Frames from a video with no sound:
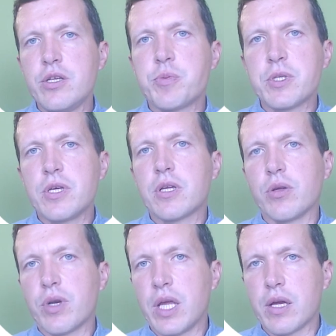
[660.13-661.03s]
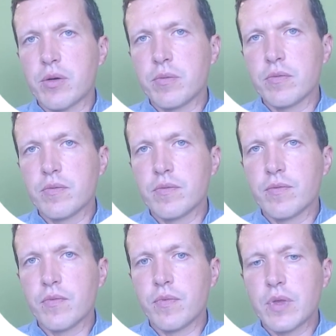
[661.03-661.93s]
particular year
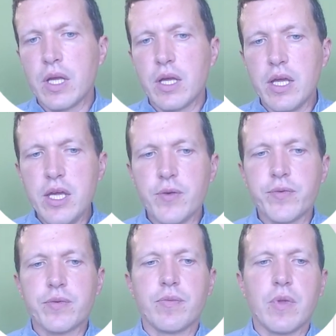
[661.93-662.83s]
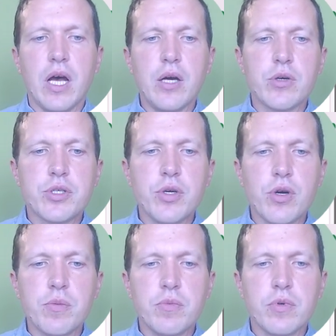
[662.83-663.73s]
if our
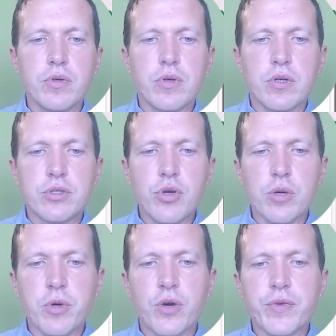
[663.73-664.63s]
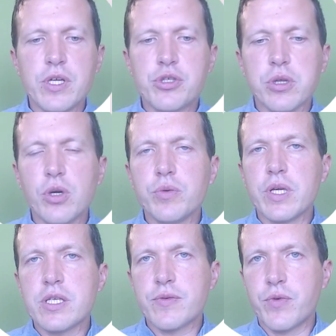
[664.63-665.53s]
term of each loan
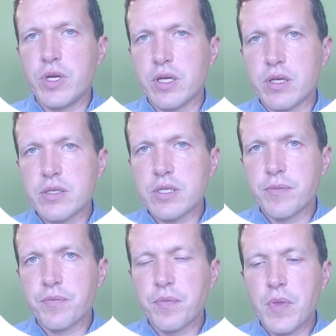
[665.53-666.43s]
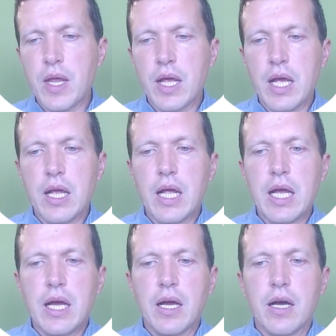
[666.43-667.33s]
is 3 years?
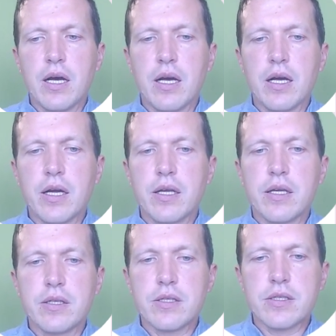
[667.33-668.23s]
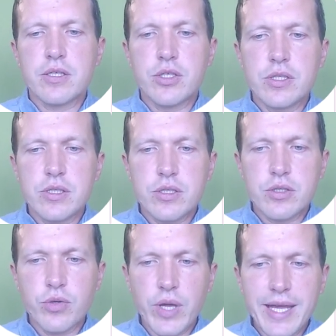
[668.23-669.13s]

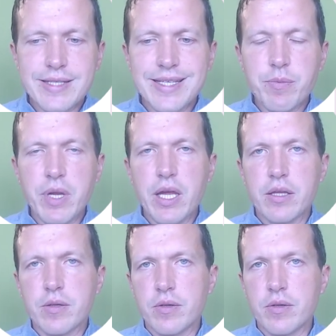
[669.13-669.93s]
To estimate